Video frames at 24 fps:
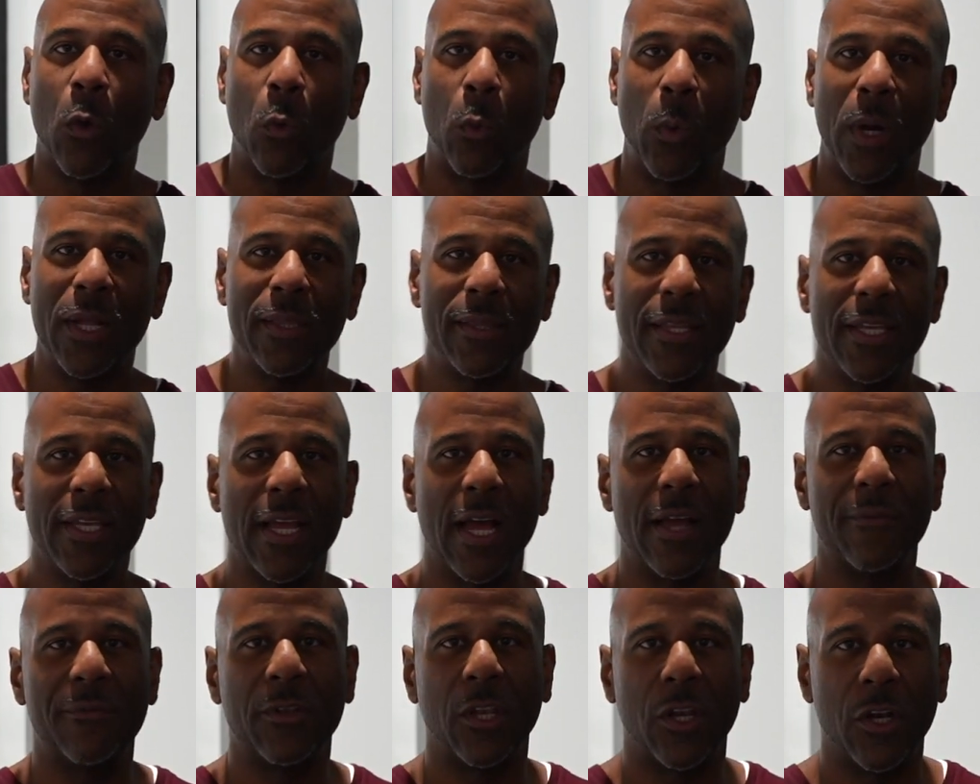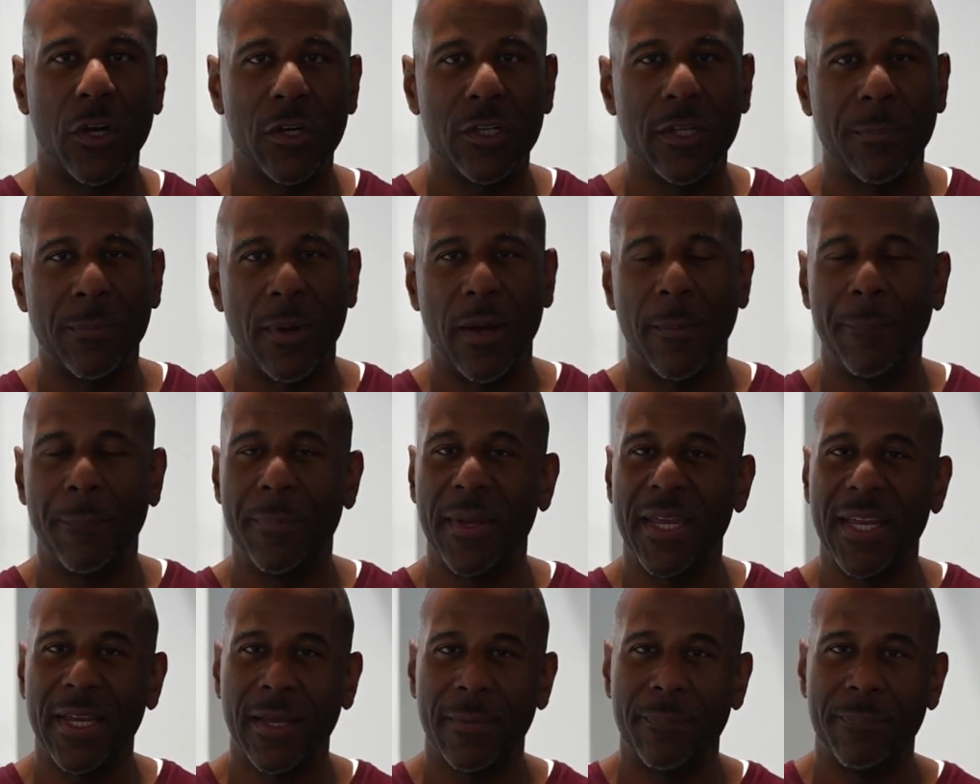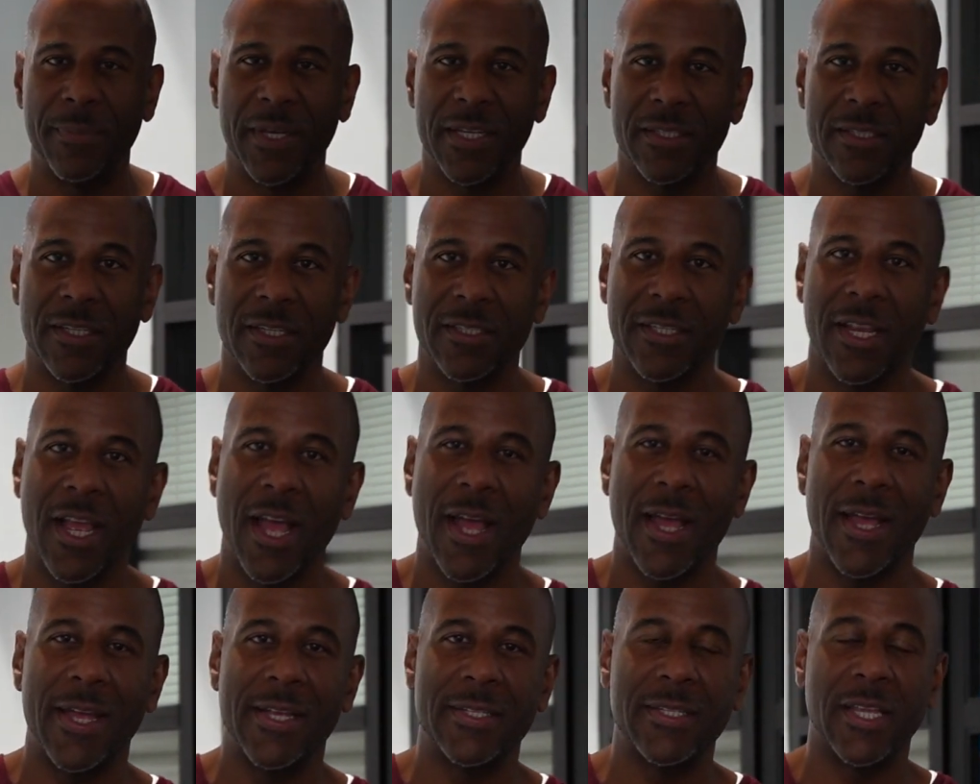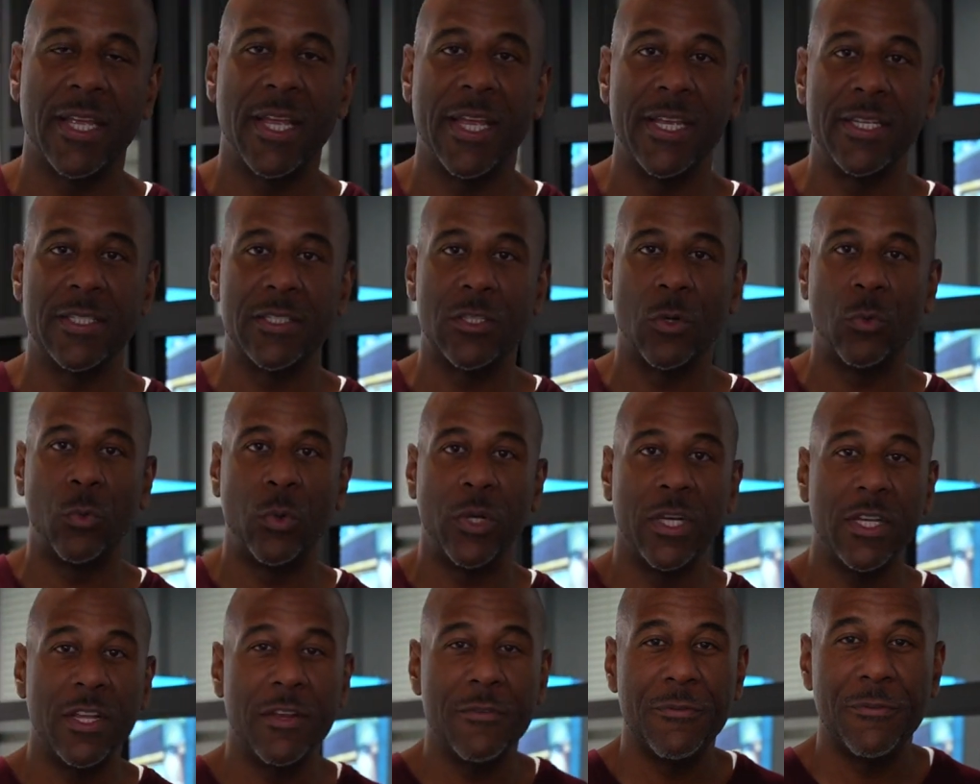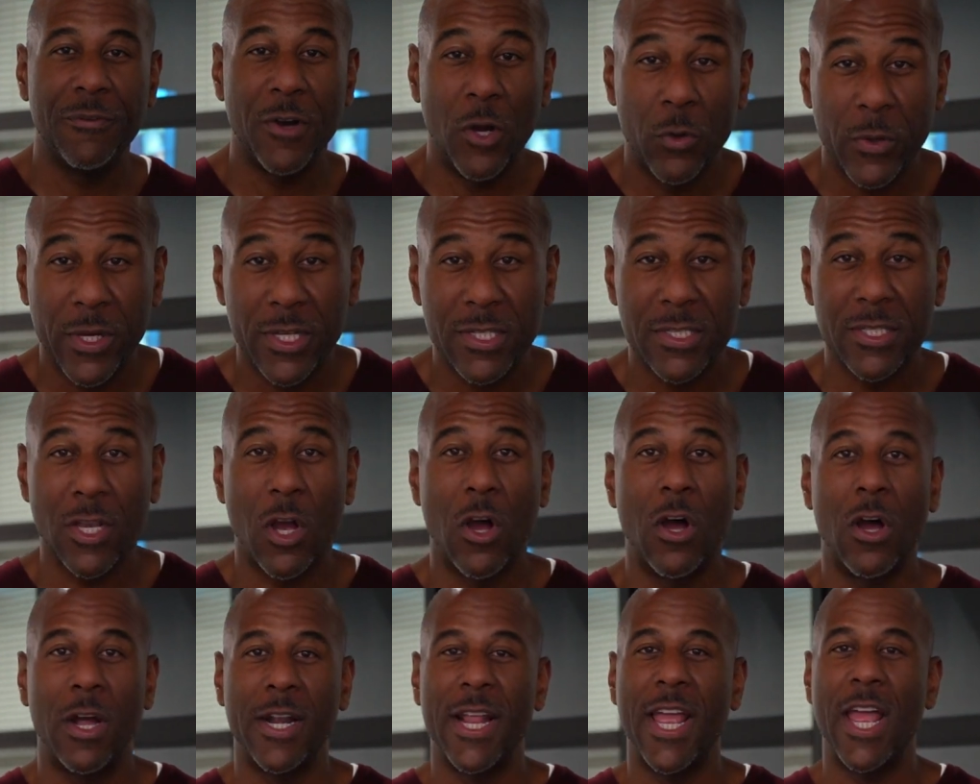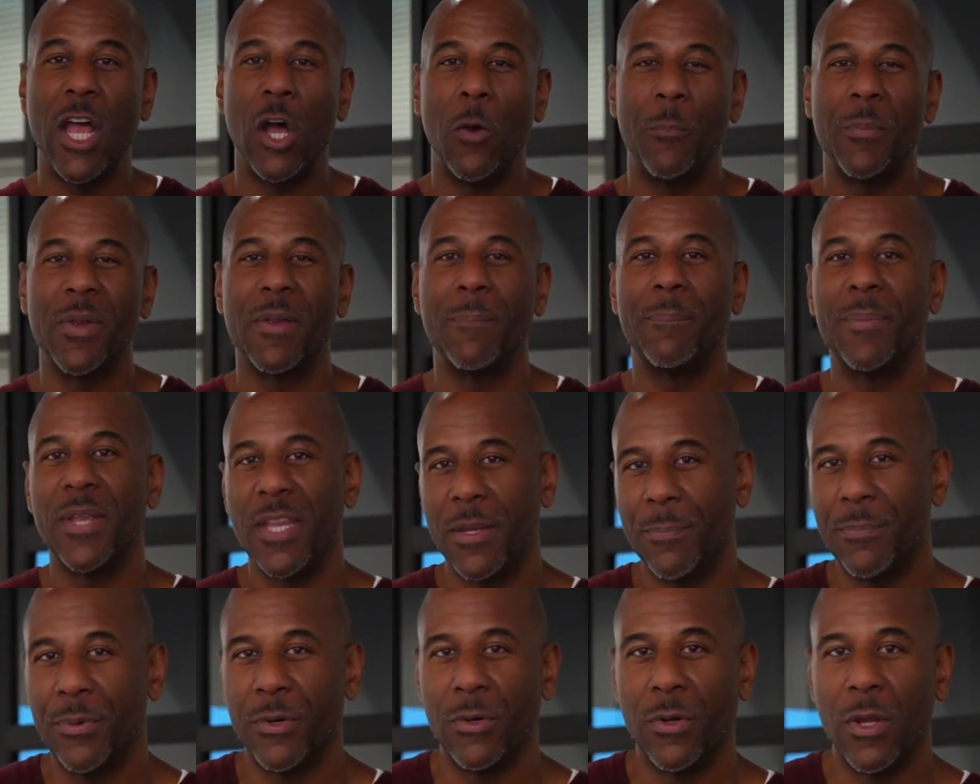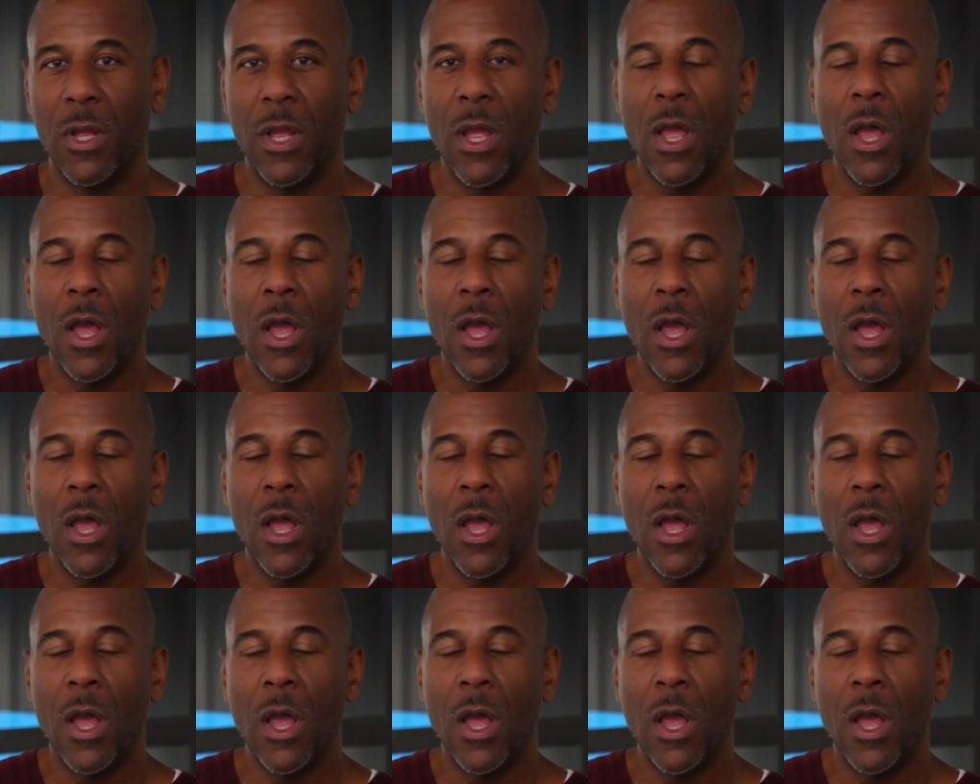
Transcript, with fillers: One thing I've learned about being in business, guys, is to really focus on helping people.